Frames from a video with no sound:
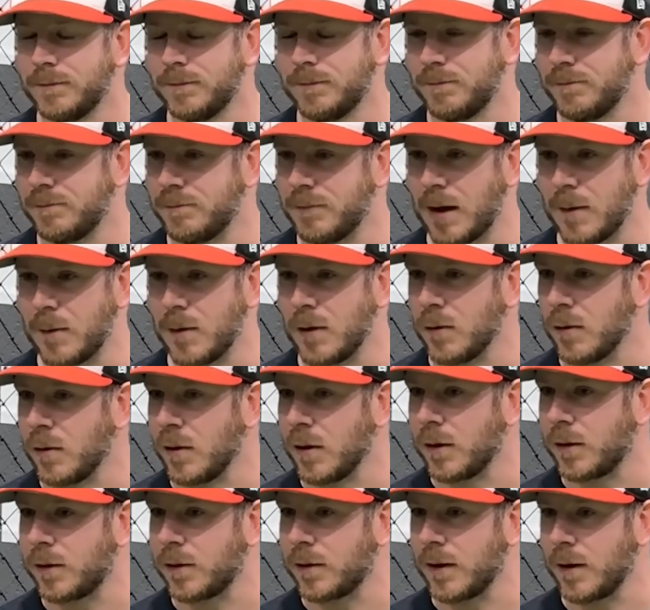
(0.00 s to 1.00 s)
maybe
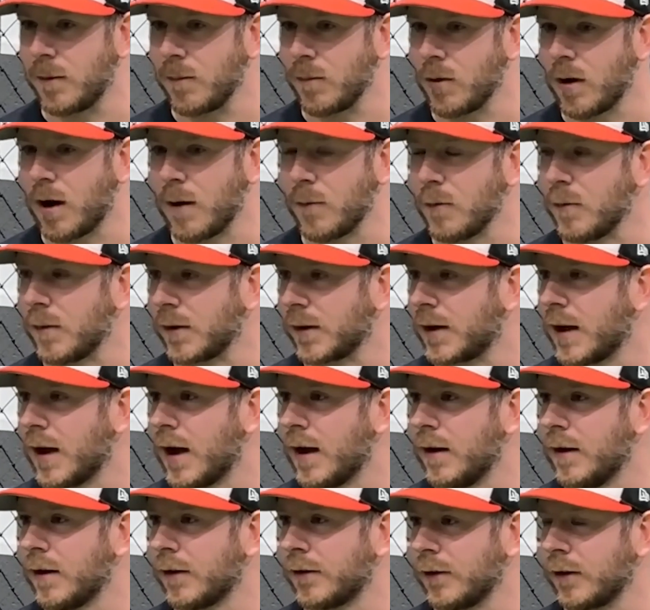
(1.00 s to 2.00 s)
with improper
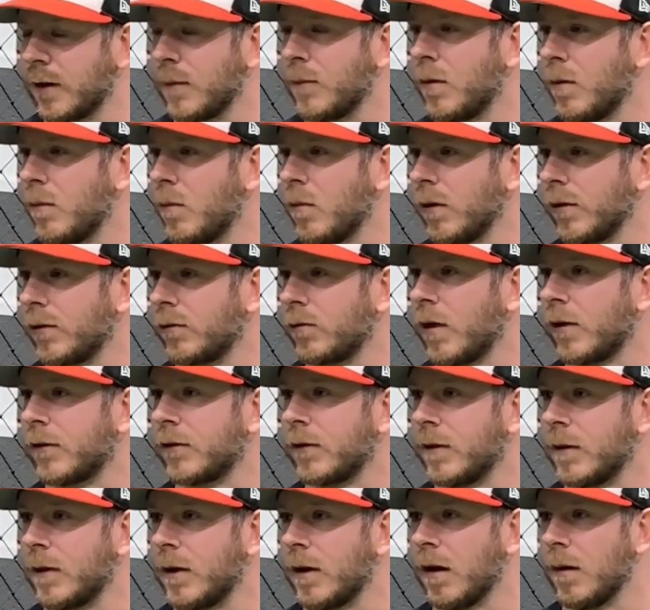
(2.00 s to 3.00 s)
mechanics, it can put more stress
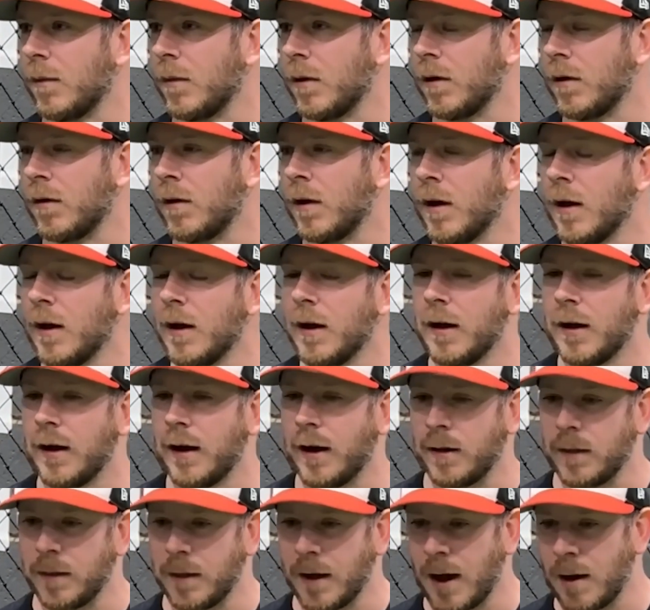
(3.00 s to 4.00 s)
on the elbow,
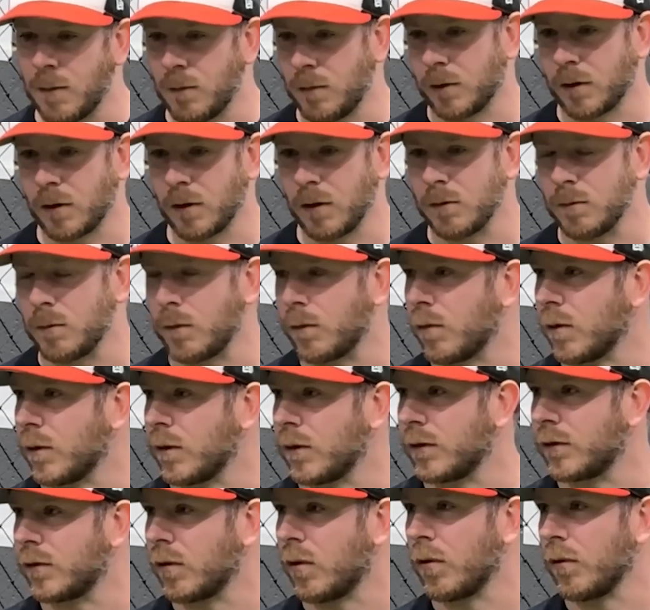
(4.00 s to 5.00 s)
and that will go before
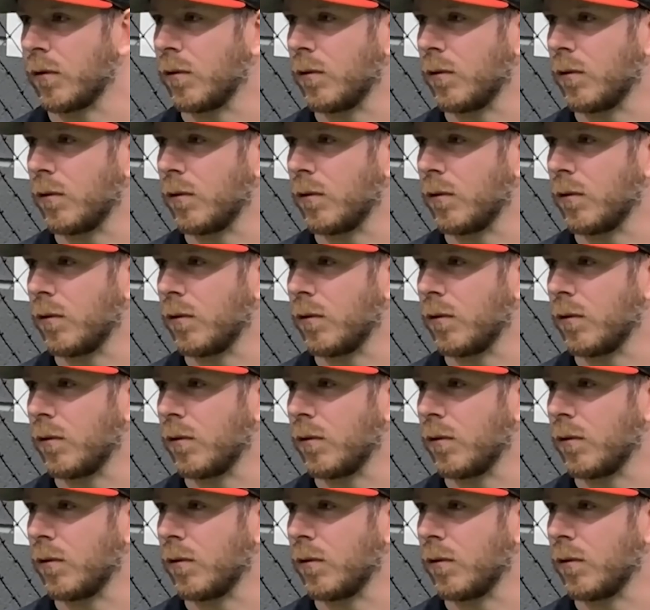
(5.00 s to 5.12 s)
the shoulder